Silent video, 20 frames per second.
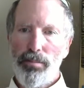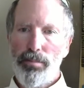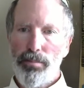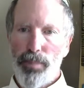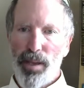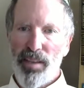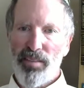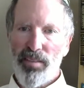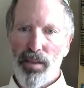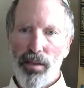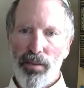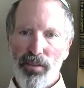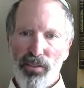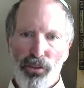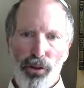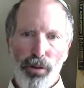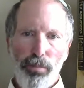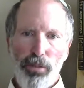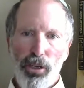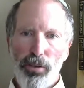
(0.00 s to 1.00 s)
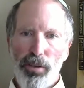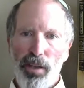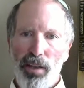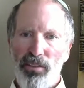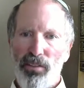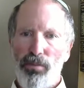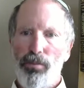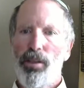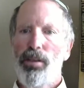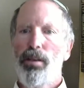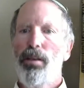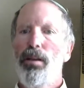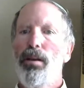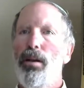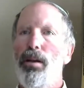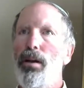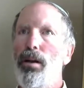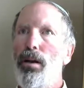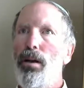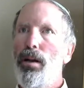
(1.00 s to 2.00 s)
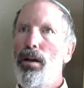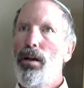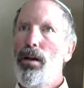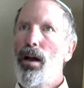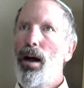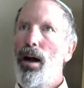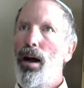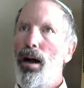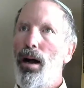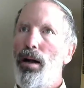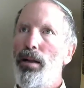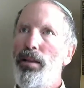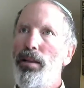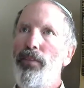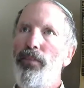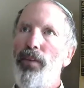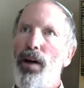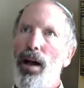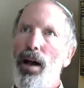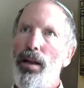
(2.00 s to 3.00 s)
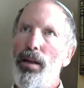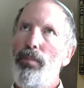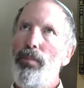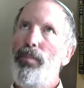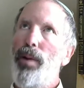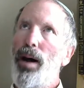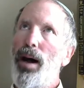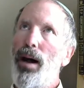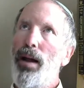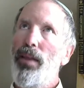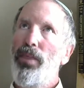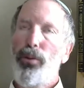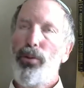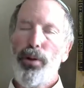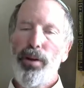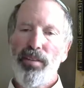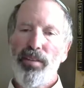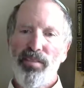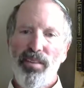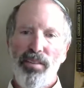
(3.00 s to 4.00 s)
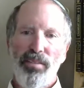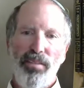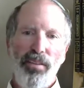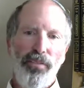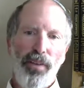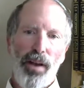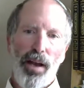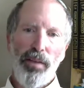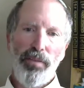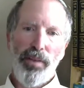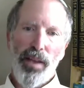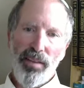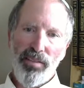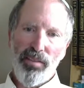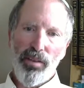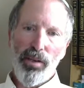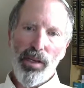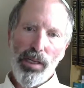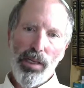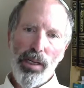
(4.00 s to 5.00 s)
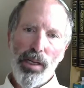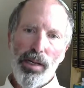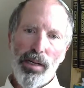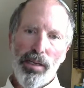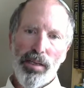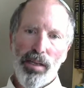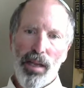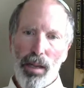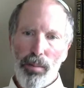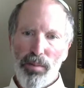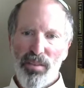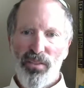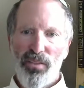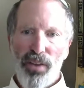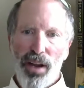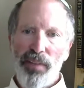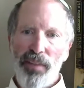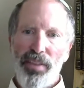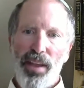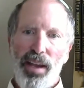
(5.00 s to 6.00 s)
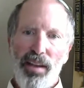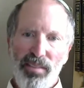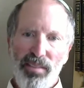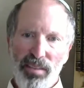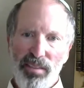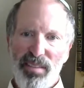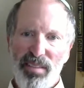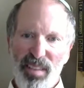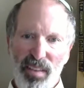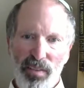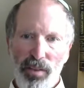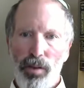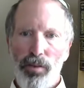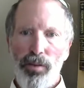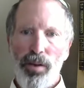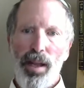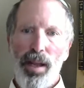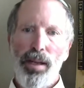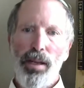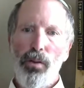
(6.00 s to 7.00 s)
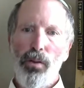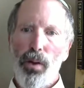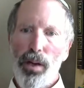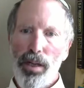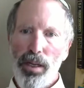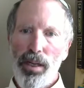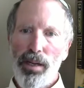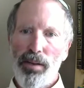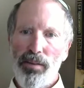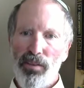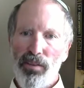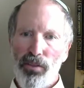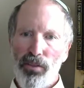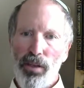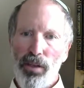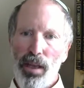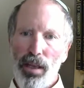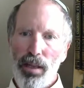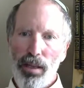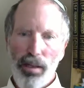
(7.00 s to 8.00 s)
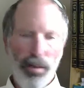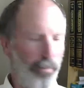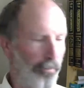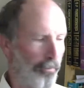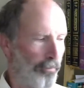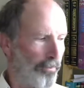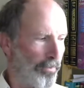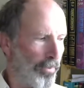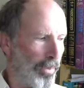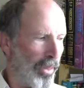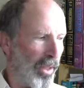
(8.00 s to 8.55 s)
based on scriptural testimony, divided by 365 days in a year times 5,781 years to date.